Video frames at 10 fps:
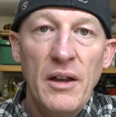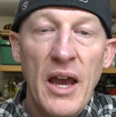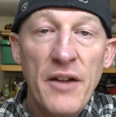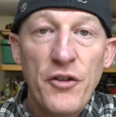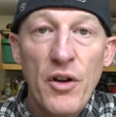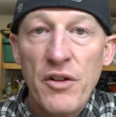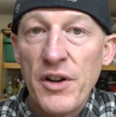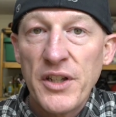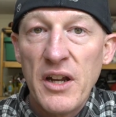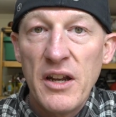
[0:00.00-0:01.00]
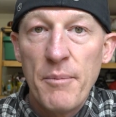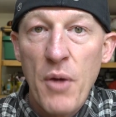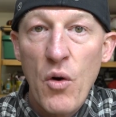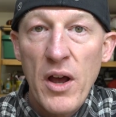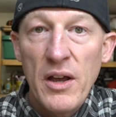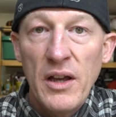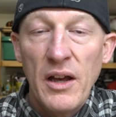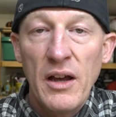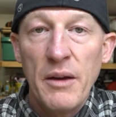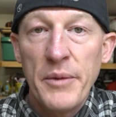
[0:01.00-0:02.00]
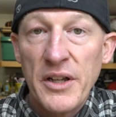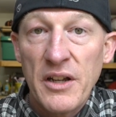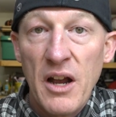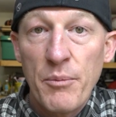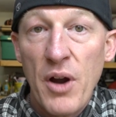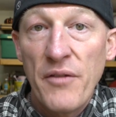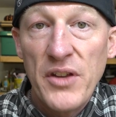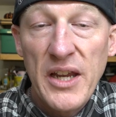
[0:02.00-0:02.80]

And if you're interested in NAMOA, it is a nonprofit.